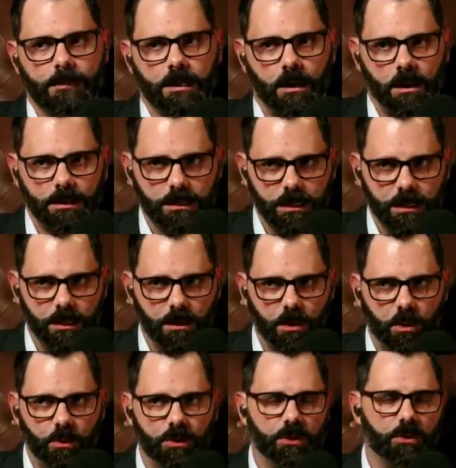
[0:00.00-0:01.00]
Costi
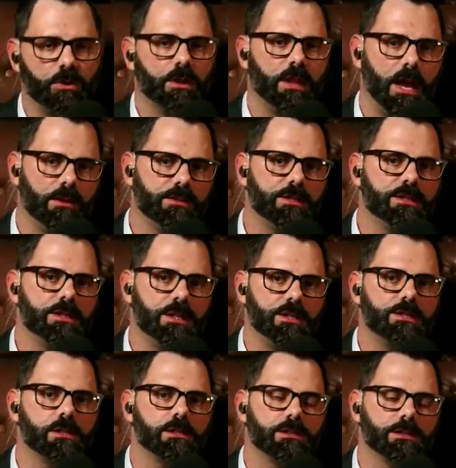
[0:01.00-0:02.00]
and Owen are allowed to
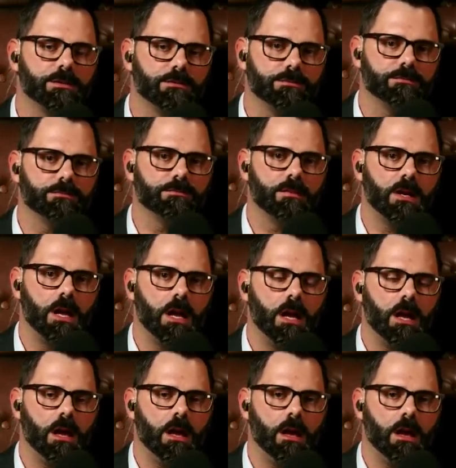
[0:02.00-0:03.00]
teach it.
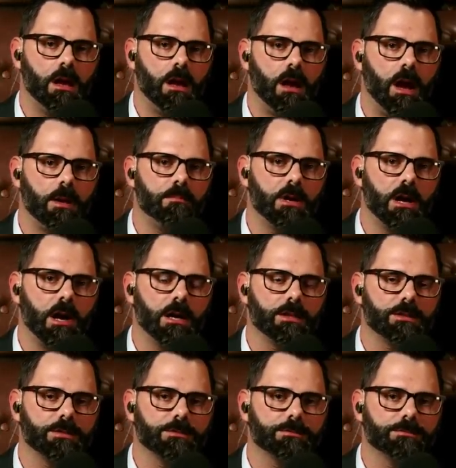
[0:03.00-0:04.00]
I'm
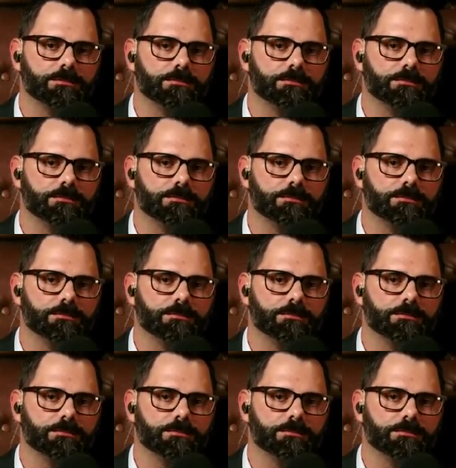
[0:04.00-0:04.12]
not.